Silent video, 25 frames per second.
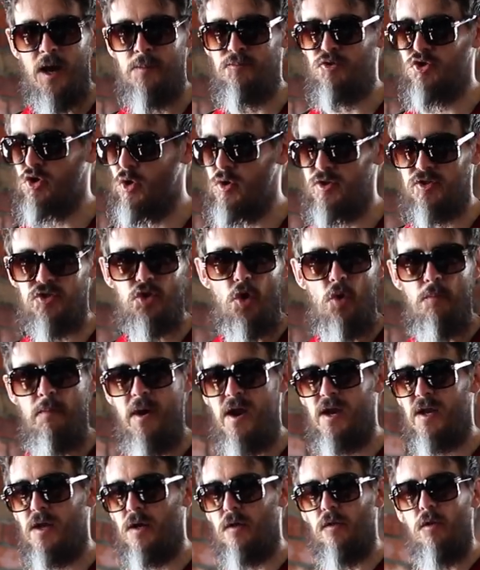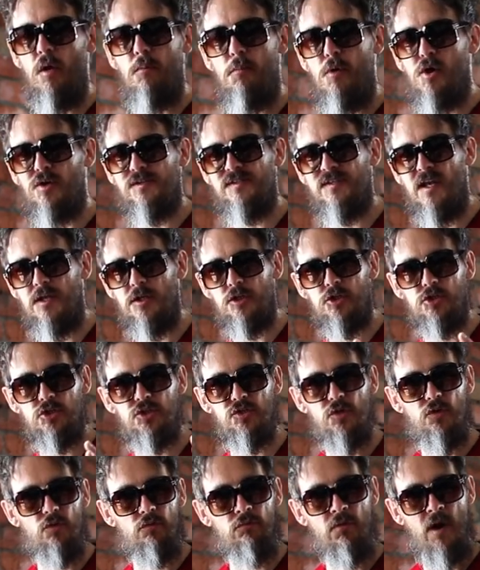I'm sure it's all making a lot more
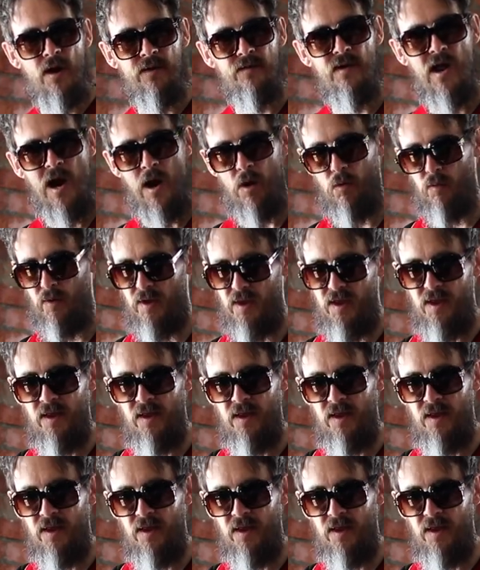sense right now.